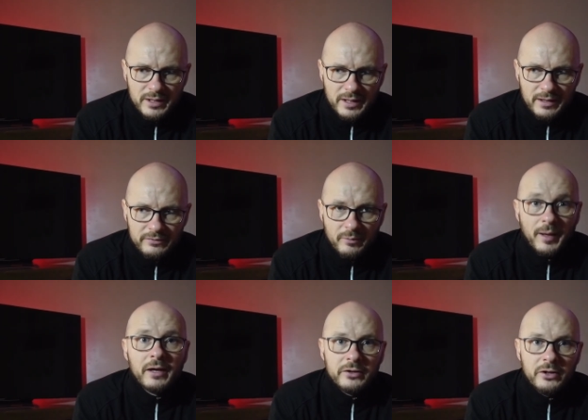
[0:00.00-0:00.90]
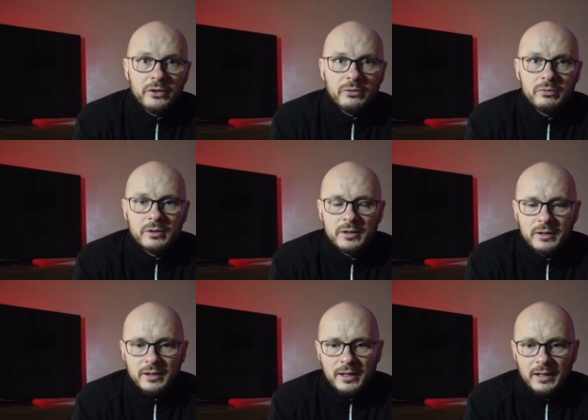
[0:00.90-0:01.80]
It's about you
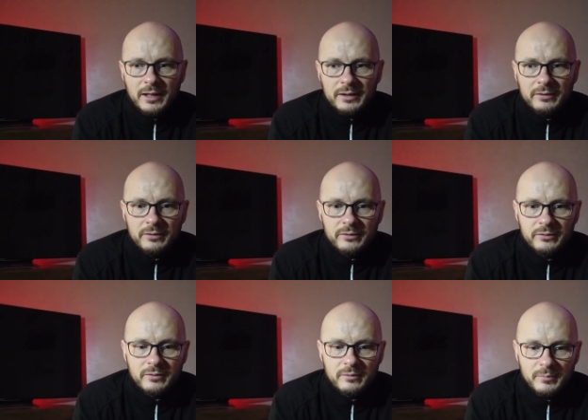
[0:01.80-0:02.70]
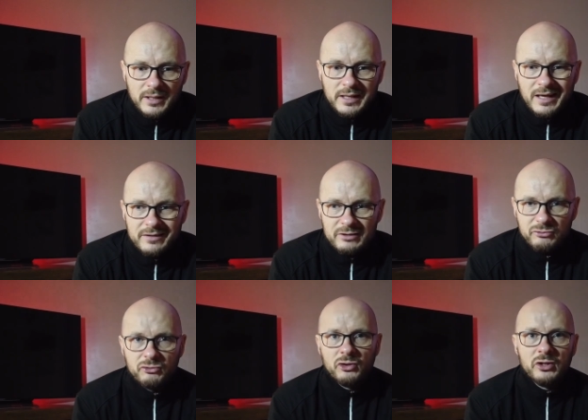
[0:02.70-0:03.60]
and me and this
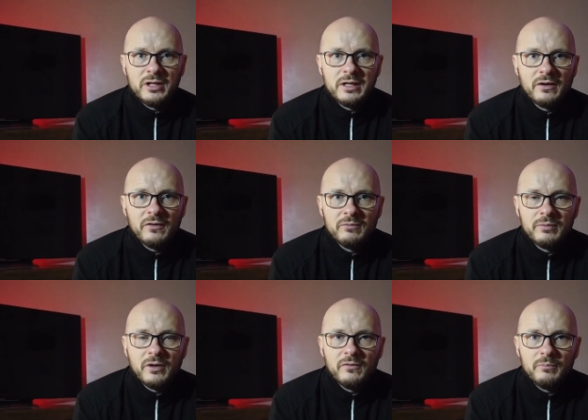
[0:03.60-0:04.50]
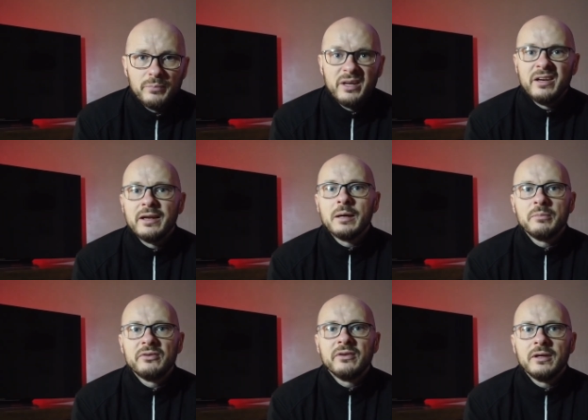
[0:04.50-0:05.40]
journey of being an
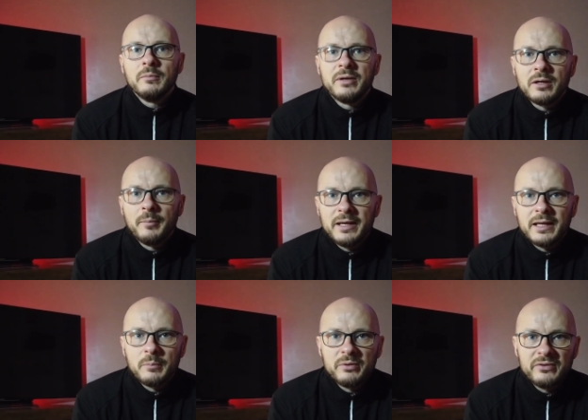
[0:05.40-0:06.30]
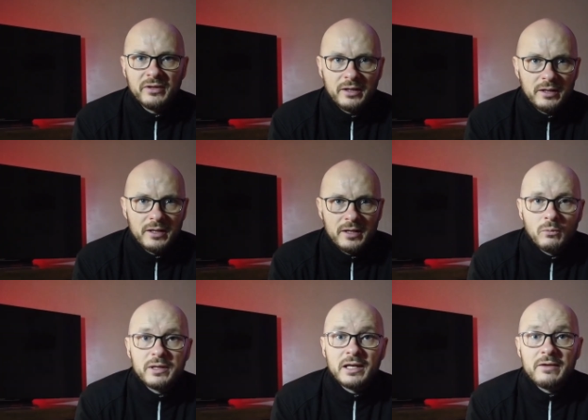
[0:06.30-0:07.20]
amputee and becoming an amputee.
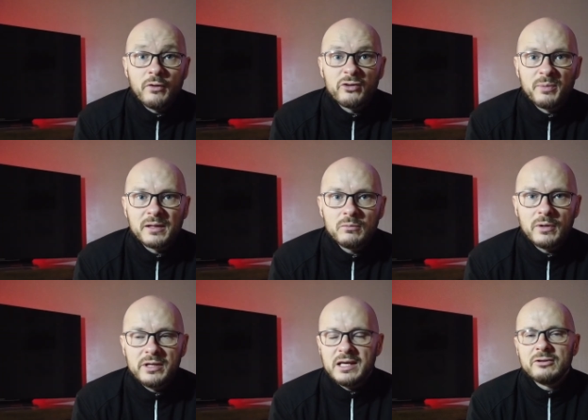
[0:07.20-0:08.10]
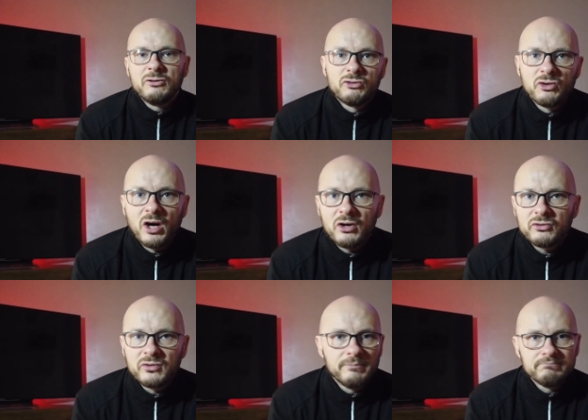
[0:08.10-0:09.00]
When you leave hospital, when you get
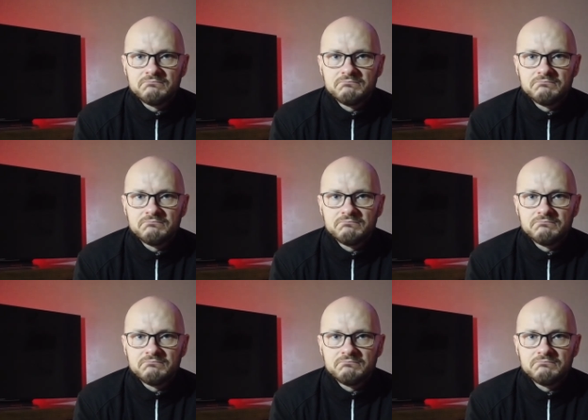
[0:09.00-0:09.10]
discharged,